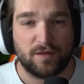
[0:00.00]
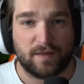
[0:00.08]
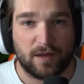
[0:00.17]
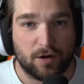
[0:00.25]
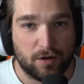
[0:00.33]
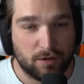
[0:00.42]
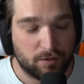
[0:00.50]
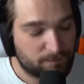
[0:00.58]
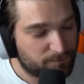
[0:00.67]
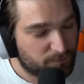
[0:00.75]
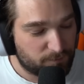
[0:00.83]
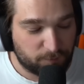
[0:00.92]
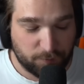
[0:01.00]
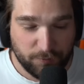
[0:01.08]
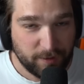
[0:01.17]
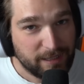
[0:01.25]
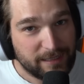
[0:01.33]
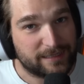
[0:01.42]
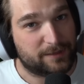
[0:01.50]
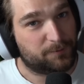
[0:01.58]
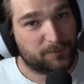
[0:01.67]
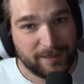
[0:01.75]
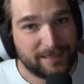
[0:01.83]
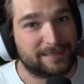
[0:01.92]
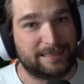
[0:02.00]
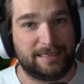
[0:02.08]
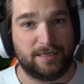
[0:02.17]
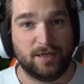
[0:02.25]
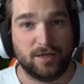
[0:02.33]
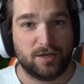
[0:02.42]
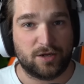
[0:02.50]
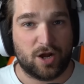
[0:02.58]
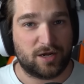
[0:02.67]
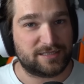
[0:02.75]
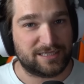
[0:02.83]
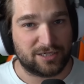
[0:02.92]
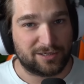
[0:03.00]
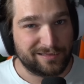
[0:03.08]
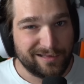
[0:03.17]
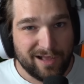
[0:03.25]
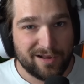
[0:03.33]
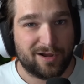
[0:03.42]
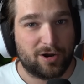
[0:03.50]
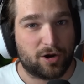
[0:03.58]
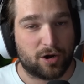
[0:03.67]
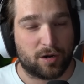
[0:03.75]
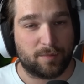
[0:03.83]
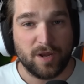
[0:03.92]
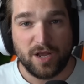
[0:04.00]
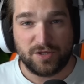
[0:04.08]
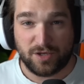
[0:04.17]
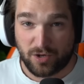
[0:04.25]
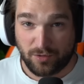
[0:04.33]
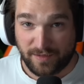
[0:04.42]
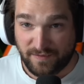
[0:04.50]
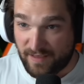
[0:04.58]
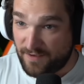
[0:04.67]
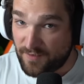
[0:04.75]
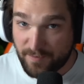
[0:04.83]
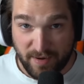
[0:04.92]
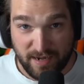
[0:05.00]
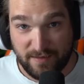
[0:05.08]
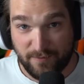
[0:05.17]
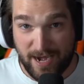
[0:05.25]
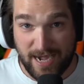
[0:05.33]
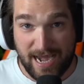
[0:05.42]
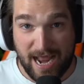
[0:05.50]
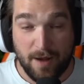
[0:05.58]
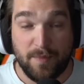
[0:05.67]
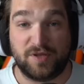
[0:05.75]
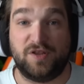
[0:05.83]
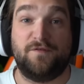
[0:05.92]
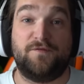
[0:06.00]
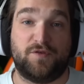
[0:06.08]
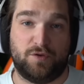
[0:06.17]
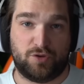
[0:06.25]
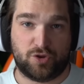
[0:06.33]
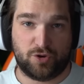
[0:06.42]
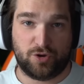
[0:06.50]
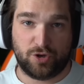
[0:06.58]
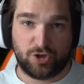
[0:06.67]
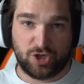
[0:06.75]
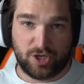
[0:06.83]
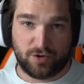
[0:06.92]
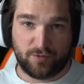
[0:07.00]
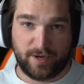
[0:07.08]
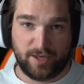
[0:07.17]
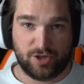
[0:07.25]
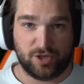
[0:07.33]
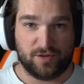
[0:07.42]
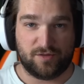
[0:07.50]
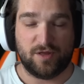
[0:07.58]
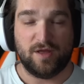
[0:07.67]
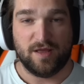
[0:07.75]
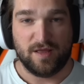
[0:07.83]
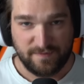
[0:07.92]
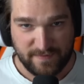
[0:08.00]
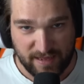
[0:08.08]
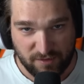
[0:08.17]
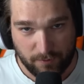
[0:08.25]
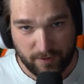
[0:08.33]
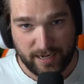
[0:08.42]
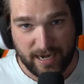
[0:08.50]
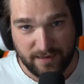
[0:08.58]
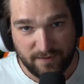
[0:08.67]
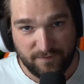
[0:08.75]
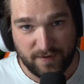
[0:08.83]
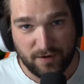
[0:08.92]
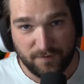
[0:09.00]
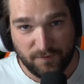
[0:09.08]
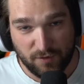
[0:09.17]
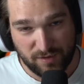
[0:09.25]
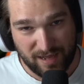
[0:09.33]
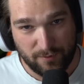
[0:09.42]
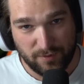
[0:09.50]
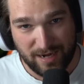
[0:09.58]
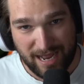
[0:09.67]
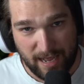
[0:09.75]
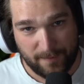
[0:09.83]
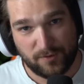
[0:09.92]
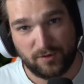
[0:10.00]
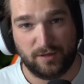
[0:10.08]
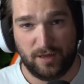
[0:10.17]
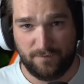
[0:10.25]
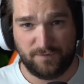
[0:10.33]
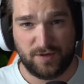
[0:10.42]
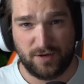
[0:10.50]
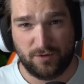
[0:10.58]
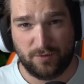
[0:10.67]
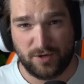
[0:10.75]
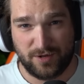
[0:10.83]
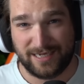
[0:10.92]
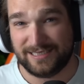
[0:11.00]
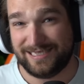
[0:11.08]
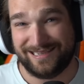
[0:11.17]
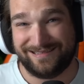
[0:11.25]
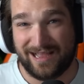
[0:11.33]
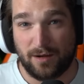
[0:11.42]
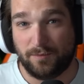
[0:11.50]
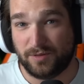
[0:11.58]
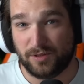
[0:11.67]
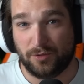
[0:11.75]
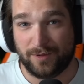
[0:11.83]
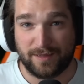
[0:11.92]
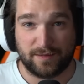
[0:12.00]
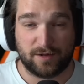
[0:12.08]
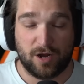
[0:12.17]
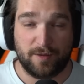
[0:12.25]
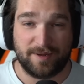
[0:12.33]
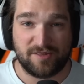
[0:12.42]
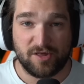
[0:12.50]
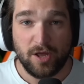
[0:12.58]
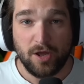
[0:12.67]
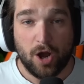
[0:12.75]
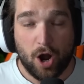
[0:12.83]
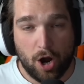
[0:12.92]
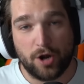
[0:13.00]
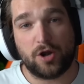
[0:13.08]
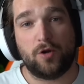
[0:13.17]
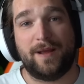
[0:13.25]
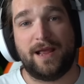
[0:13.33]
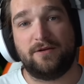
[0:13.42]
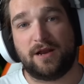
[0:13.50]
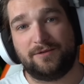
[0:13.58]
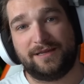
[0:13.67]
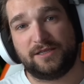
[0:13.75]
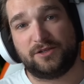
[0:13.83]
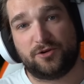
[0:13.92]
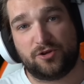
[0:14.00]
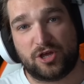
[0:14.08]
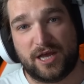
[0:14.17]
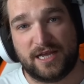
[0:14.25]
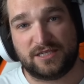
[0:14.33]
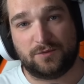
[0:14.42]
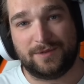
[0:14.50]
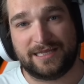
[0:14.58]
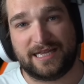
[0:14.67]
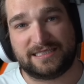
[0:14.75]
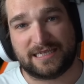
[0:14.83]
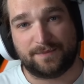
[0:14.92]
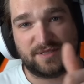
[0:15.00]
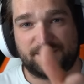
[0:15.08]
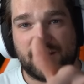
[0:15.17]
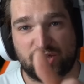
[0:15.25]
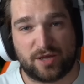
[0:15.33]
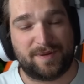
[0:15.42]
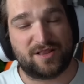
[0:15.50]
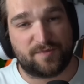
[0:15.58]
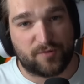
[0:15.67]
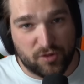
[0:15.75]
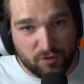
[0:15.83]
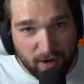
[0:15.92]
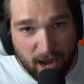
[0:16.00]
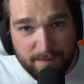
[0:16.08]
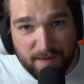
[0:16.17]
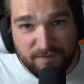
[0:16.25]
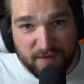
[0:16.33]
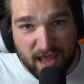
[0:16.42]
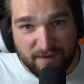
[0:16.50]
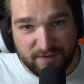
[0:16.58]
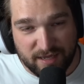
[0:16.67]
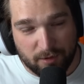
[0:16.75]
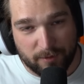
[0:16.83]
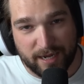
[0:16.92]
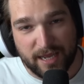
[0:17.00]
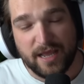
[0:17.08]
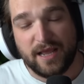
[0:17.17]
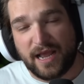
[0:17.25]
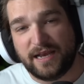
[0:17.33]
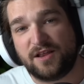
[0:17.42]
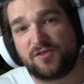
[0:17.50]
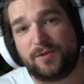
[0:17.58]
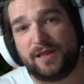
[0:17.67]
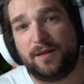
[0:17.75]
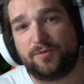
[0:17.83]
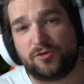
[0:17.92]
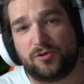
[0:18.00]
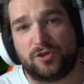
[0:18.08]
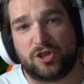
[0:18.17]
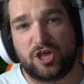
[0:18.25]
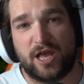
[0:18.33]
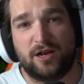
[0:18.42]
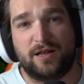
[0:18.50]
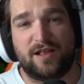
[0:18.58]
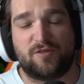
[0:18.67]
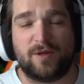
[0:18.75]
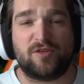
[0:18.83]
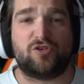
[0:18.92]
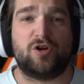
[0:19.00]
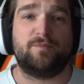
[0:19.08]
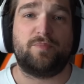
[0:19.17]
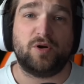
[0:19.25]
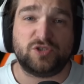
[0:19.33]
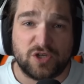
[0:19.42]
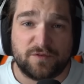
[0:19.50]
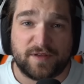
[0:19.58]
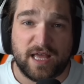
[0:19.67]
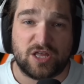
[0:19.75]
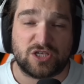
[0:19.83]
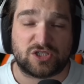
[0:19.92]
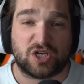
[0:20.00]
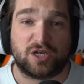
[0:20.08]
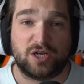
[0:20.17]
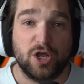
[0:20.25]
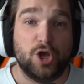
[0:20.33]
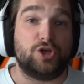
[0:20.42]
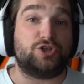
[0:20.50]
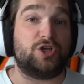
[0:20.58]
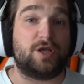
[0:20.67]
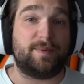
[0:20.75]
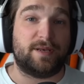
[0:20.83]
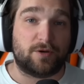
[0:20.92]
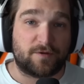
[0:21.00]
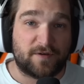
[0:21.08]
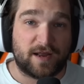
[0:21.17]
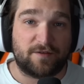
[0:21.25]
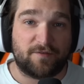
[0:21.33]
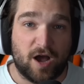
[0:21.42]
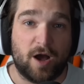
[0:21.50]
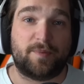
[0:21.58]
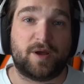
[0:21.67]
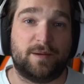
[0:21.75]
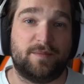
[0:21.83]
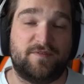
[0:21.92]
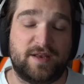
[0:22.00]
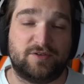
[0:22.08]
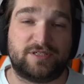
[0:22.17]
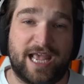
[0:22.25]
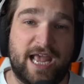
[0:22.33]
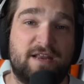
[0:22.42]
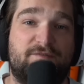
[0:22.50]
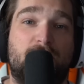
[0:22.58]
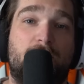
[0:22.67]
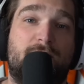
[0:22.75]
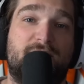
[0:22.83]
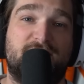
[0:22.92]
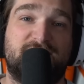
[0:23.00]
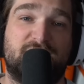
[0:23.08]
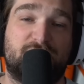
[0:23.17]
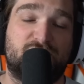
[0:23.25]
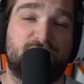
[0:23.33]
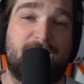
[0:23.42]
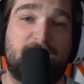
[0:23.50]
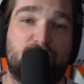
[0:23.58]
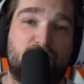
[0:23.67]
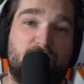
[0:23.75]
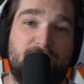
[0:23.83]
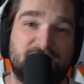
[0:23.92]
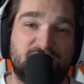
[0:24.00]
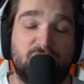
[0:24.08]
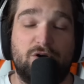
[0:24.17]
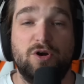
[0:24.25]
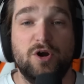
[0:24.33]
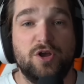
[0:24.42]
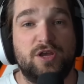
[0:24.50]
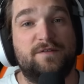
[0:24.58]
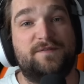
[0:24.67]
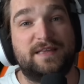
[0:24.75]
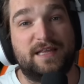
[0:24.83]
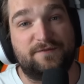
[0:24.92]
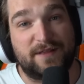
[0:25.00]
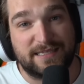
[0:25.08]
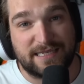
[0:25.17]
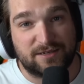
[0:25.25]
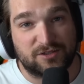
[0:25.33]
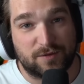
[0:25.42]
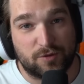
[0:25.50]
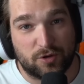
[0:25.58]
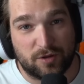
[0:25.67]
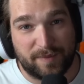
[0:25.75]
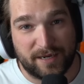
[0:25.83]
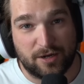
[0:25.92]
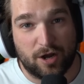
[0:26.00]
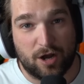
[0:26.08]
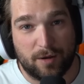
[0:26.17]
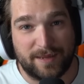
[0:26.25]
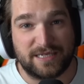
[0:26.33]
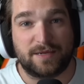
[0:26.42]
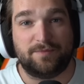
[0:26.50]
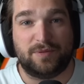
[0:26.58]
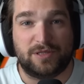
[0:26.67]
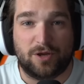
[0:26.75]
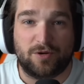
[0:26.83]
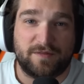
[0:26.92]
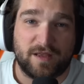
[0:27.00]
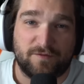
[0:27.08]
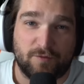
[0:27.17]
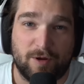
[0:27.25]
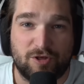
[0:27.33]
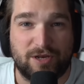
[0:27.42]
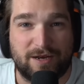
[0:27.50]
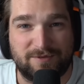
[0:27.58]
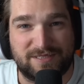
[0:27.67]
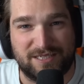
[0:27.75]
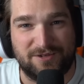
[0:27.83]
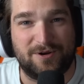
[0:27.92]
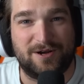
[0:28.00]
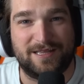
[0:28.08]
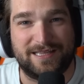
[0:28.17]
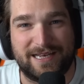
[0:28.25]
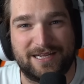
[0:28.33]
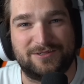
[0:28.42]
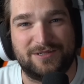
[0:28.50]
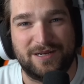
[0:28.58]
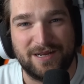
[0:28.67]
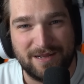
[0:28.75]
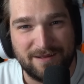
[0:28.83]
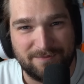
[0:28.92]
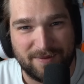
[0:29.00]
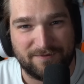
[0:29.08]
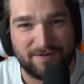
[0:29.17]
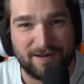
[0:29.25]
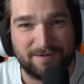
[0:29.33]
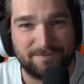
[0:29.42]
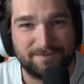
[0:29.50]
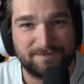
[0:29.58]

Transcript: They are really, really causing a lot of harm, not only to everybody right now, but to future generations that's where we're going to end the video, folks. I would absolutely love to know what you guys think down below in the comments. On your way out, I would like to encourage you guys one last time to smash like button, subscribe if you haven't yet already. It does really help grow the channel, as well as turn post notifications on so you can be notified of upcoming videos. And if you want one of these stickers, Wacko Trudeau has to go. You can find a link for that down in the description or the pinned comment below. Thank you for watching. I will see you all in the next one. Bye for now.